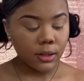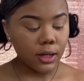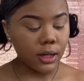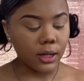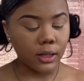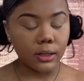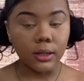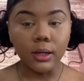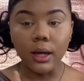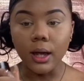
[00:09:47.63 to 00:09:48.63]
and
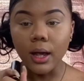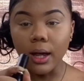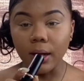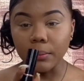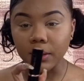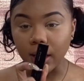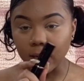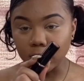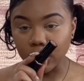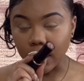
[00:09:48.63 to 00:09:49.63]

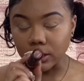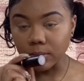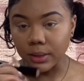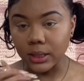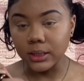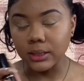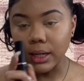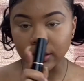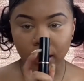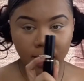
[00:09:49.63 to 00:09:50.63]
ABH Cosmetics.
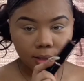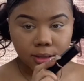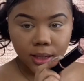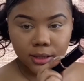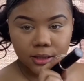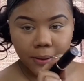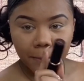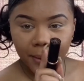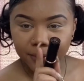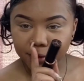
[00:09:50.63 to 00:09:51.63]
That's Anastasia
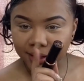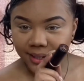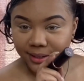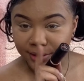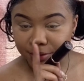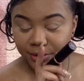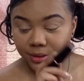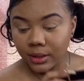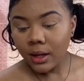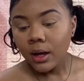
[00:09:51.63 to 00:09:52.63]
Beverly Hills.
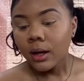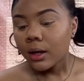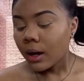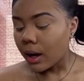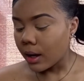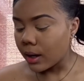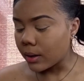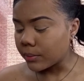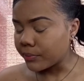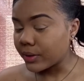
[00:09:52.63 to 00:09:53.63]

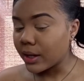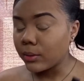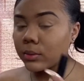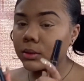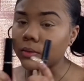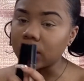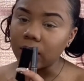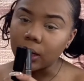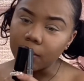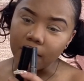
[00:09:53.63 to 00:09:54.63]
It was really
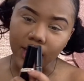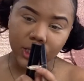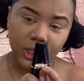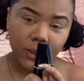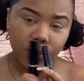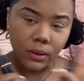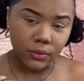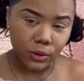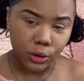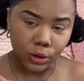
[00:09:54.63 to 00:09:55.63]
a mashup
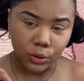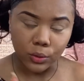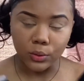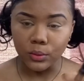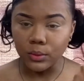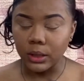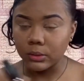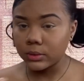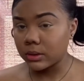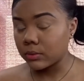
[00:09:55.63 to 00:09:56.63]
of the two. It
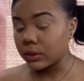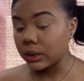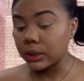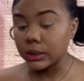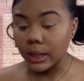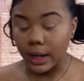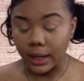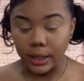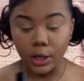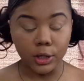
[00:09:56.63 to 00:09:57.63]
was really a
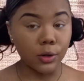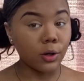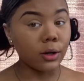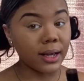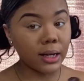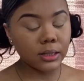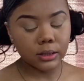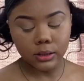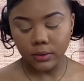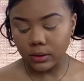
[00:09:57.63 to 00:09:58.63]
tie on all
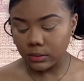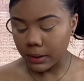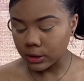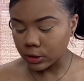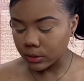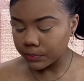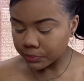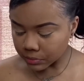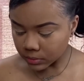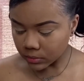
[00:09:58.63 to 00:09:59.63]
ends of the spectrum.
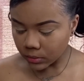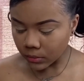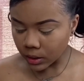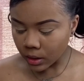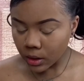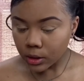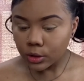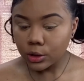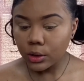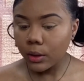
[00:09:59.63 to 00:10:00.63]

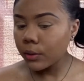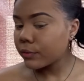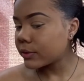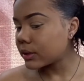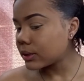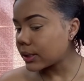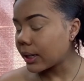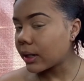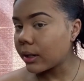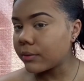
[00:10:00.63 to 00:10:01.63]
So for the
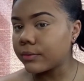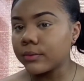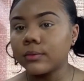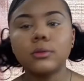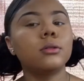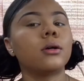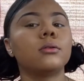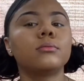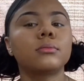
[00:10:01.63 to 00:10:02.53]
sake of, you know,